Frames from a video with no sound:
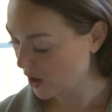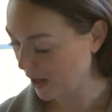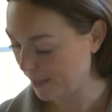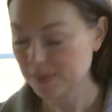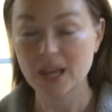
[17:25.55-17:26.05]

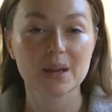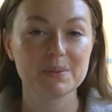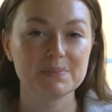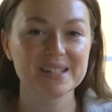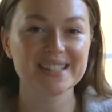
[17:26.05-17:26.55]
Okay.
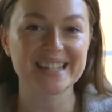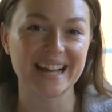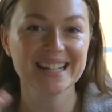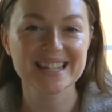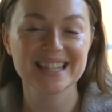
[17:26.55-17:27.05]

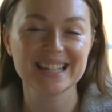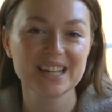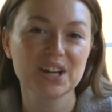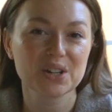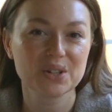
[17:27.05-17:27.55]
Besides
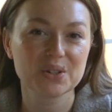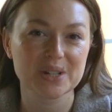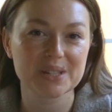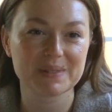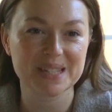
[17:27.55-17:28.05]
the
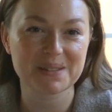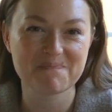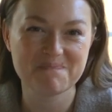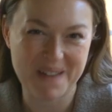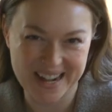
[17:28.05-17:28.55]
Christmas
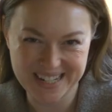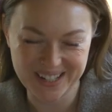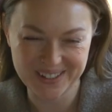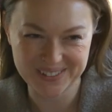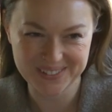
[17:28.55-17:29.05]

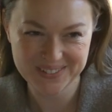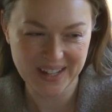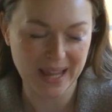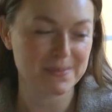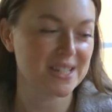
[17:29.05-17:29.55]
menu
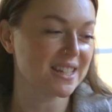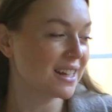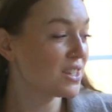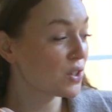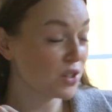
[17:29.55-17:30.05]
and
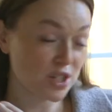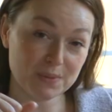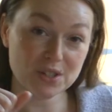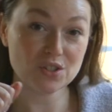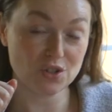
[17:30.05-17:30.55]
besides the
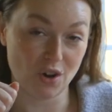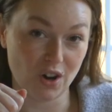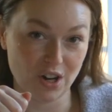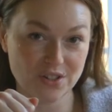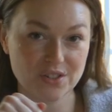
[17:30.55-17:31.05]
Christmas
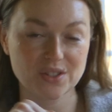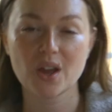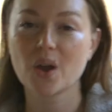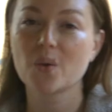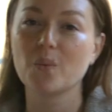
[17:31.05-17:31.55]
stars,
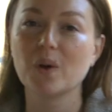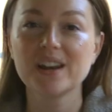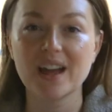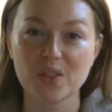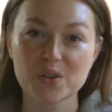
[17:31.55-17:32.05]

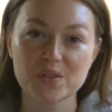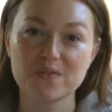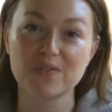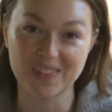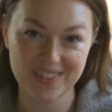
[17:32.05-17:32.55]
one other
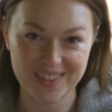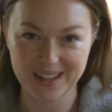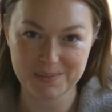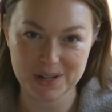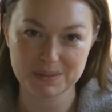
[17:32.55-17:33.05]
fun
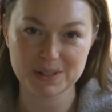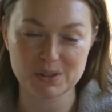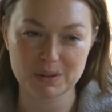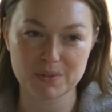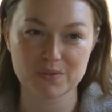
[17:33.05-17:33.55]
thing I'm going to be
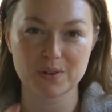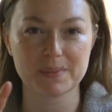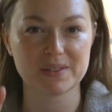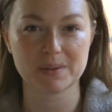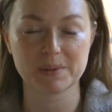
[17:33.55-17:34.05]
doing before
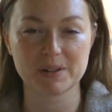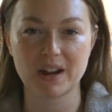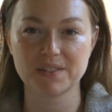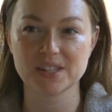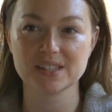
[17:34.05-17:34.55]
my family
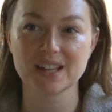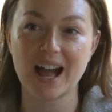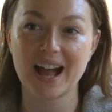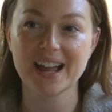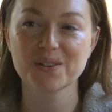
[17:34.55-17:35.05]
arrives is
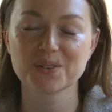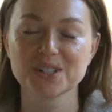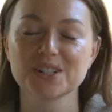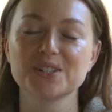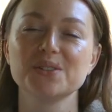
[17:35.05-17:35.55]
I
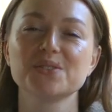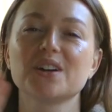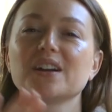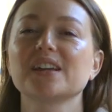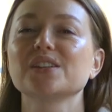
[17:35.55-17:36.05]
ordered new
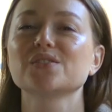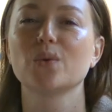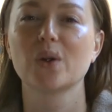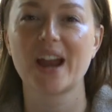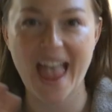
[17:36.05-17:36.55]
stockings
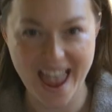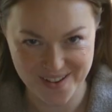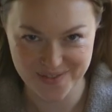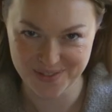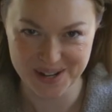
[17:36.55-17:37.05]
for
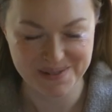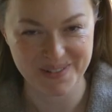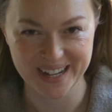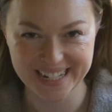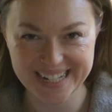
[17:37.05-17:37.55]

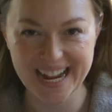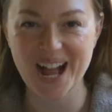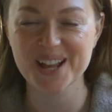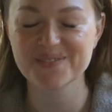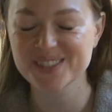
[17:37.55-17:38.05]
everybody.
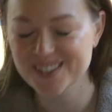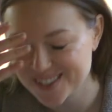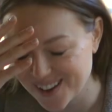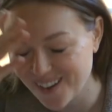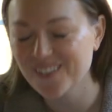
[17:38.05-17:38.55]
I'm
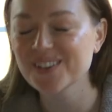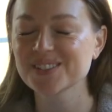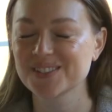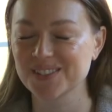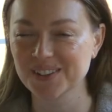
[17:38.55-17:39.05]
so
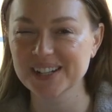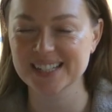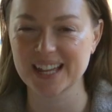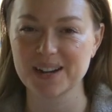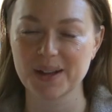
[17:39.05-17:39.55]

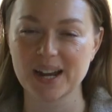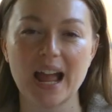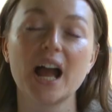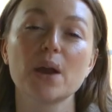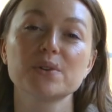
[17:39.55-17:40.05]
excited about it.
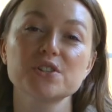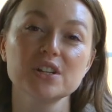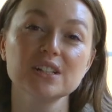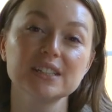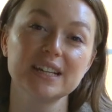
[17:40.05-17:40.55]
I will
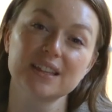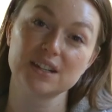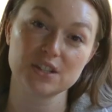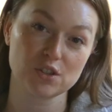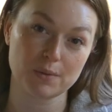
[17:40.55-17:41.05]
share a link in the
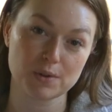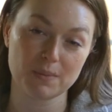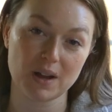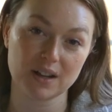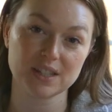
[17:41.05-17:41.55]
description
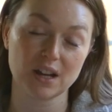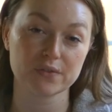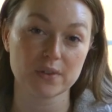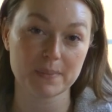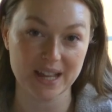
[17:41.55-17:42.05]
box. They are
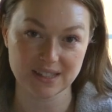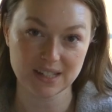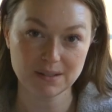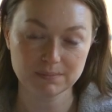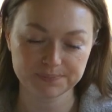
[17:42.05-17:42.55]
from
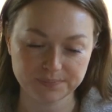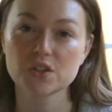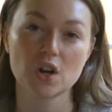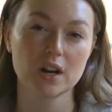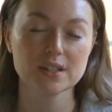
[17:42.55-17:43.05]
Etsy.
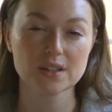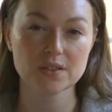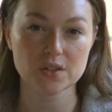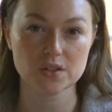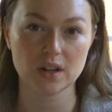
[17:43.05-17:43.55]
Target
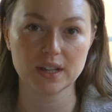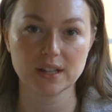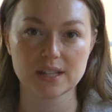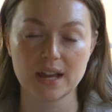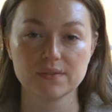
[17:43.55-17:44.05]
sells their
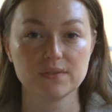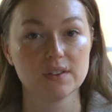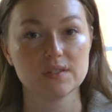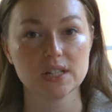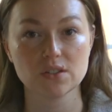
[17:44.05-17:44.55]
stockings at
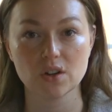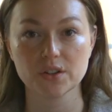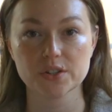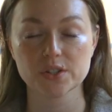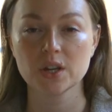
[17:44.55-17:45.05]

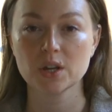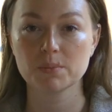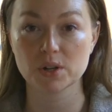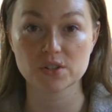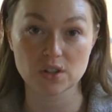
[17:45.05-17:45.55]
$15
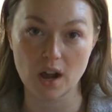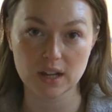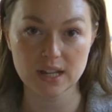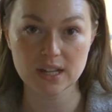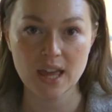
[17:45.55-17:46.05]
per
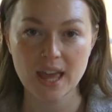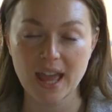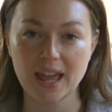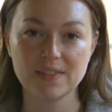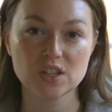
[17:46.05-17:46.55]
stocking,
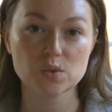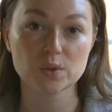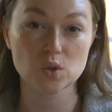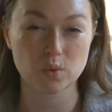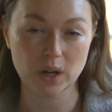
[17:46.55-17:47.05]
and these
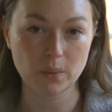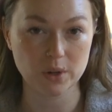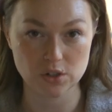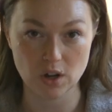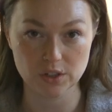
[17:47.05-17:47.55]
were
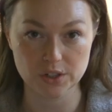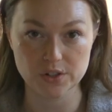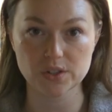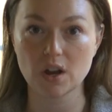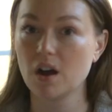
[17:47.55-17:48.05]

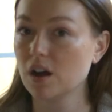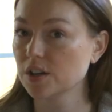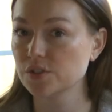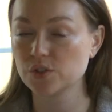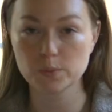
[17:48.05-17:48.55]
$21 on
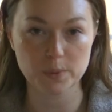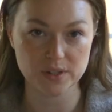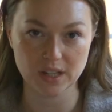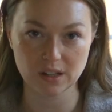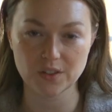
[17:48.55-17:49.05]
a super
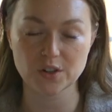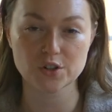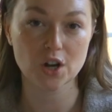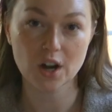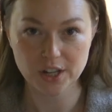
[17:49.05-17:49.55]
sale. They're
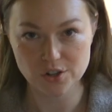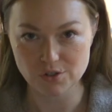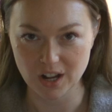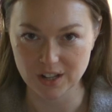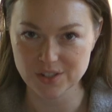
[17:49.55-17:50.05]
Turkish
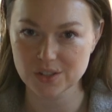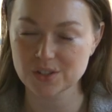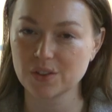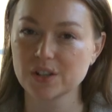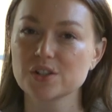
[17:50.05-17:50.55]
rugs,
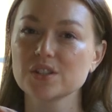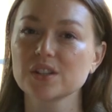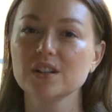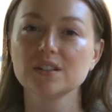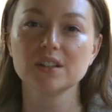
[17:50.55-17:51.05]
so they're just
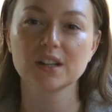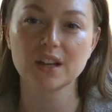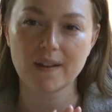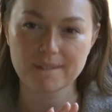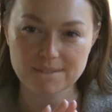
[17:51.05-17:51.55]
going to
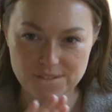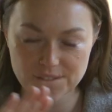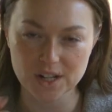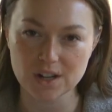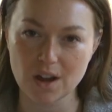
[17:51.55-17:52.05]
look
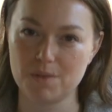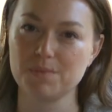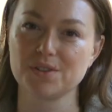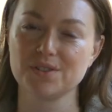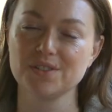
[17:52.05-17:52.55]

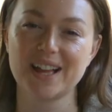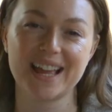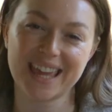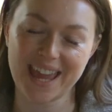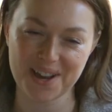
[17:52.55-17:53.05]
phenomenal.
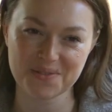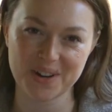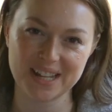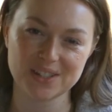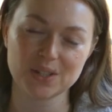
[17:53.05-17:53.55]
I can't
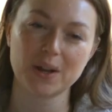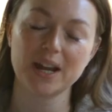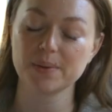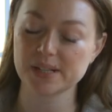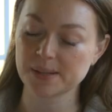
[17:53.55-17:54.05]
wait. So
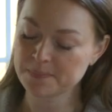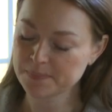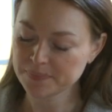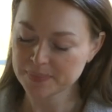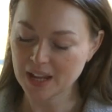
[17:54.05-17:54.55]

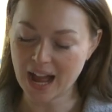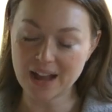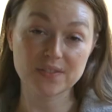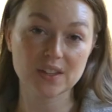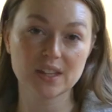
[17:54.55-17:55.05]
anyways,
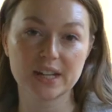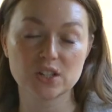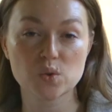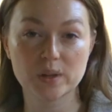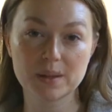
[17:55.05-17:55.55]
I feel
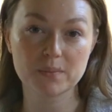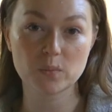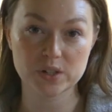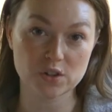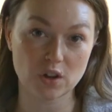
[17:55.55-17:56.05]
like
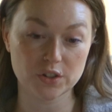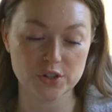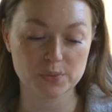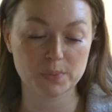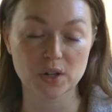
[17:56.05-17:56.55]

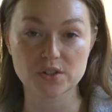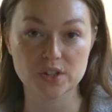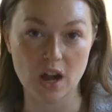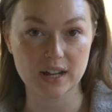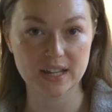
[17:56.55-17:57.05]
$21 per
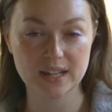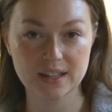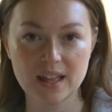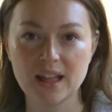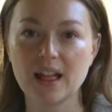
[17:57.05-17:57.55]

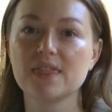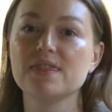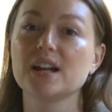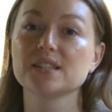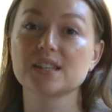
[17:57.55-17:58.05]
stocking,
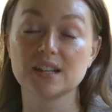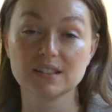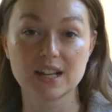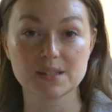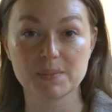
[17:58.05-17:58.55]
that's going to
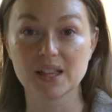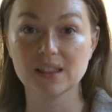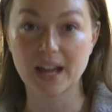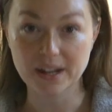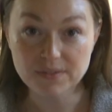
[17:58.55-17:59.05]
last me a
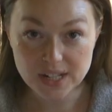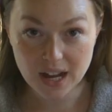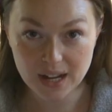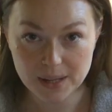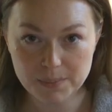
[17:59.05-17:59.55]

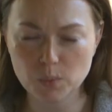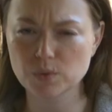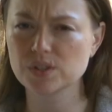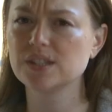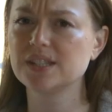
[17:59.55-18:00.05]
lifetime,
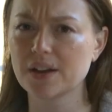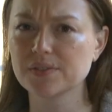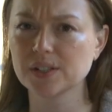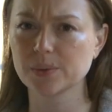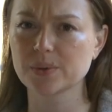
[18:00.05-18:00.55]
was
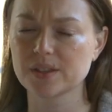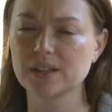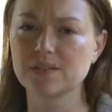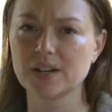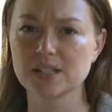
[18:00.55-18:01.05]
definitely worth
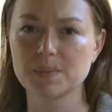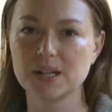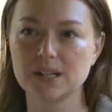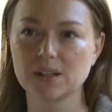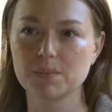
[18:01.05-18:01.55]
the
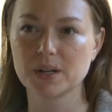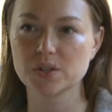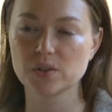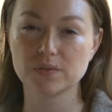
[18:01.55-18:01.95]
investment compared to a